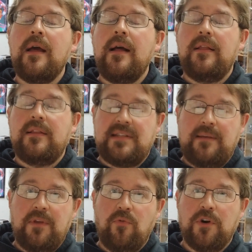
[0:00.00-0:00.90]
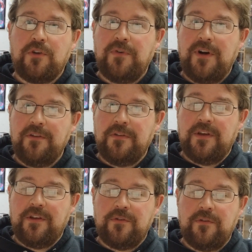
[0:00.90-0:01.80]
The same thing works for other
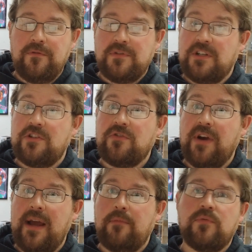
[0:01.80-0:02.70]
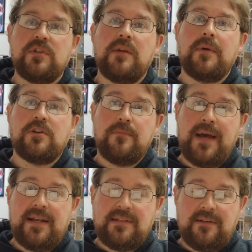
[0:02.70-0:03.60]
things, such as grams, which they measure
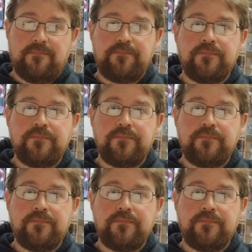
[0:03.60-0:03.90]
mass in.